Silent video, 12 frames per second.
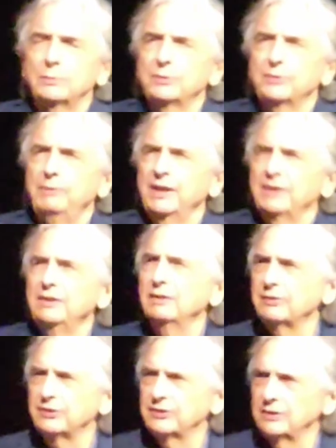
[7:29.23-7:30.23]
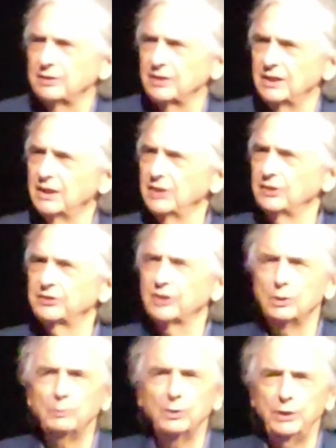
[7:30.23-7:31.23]
It was a magnificent
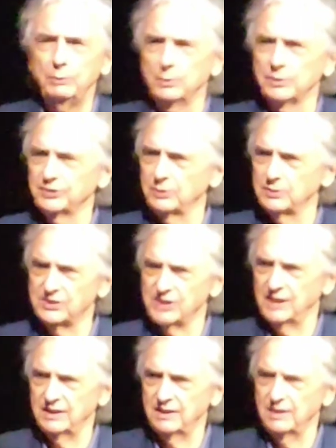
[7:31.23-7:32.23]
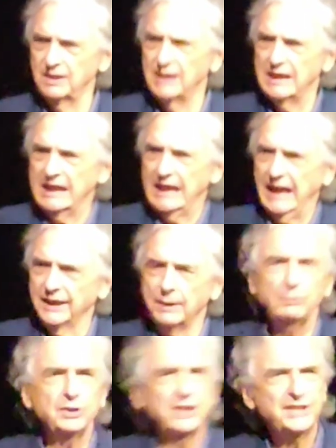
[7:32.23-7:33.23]
ceremony. We were so excited.
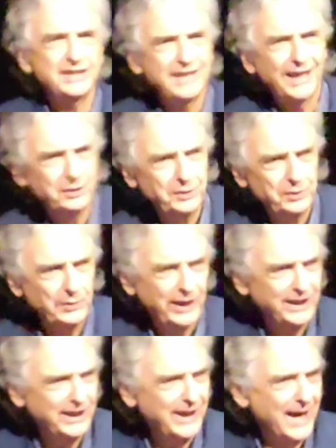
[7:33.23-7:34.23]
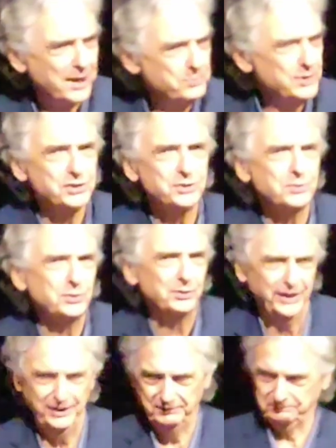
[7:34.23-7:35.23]
And I'm going to tell you an Academy
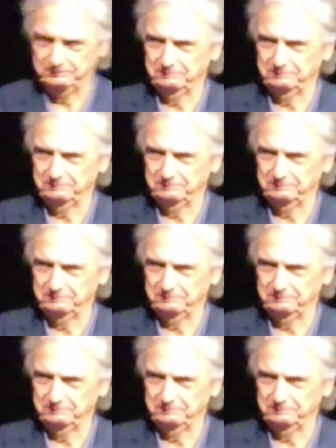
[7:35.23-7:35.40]
story.